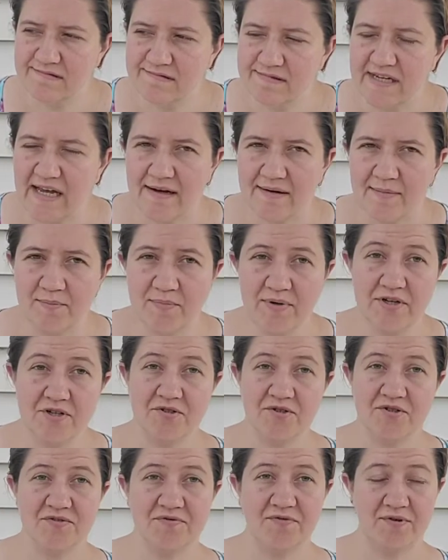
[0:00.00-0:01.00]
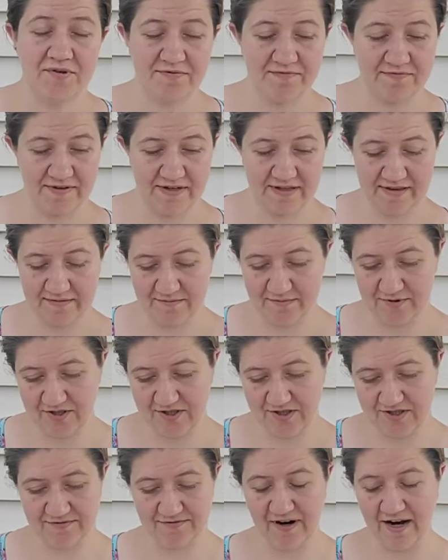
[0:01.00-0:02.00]
Yeah, pretty sure it's the 4th and 5th, which
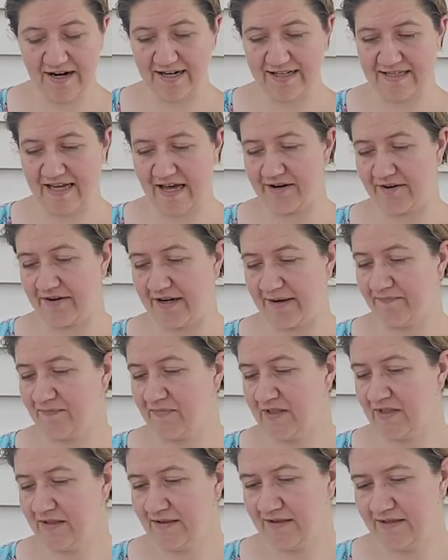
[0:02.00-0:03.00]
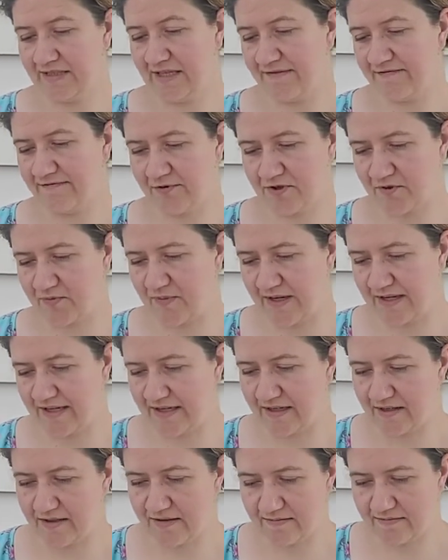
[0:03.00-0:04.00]
is a Friday, Saturday that first
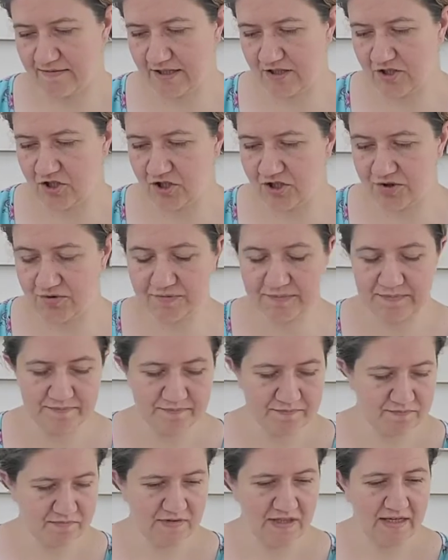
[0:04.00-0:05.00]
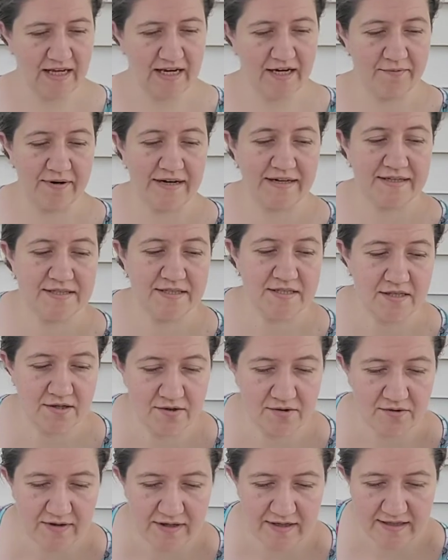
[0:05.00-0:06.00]
weekend in, in June. Mm. Anyway,
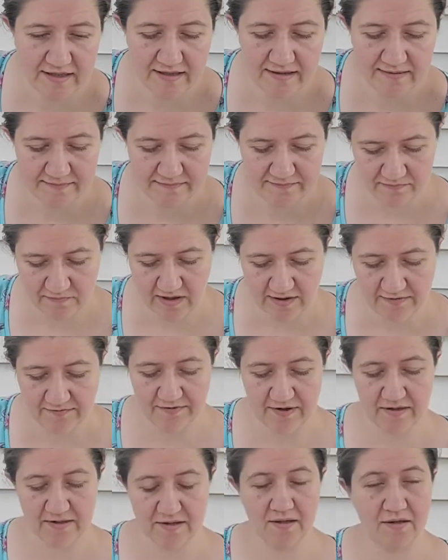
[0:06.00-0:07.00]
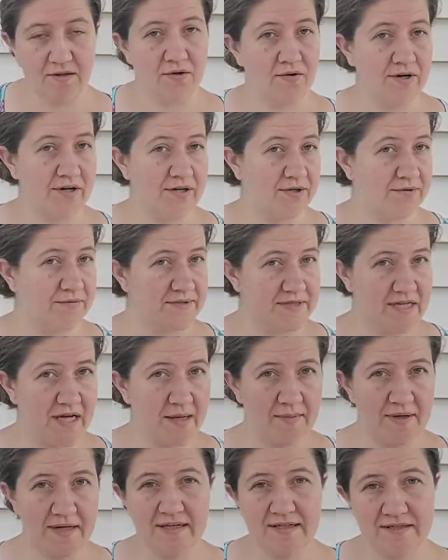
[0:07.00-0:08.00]
so um, my friend Lauren, who is
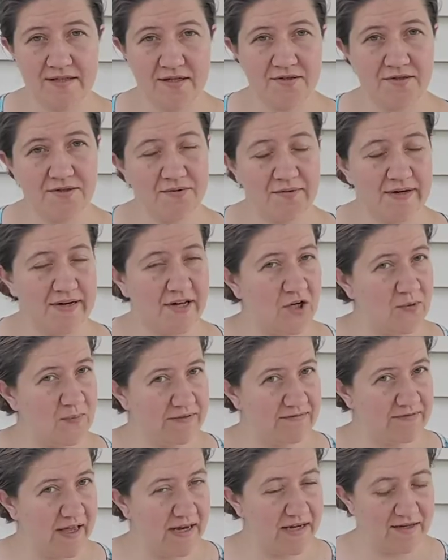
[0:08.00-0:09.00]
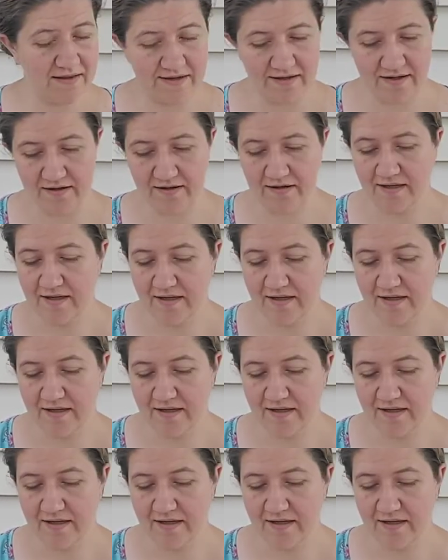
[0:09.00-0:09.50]
coming, is also going to help me vend there.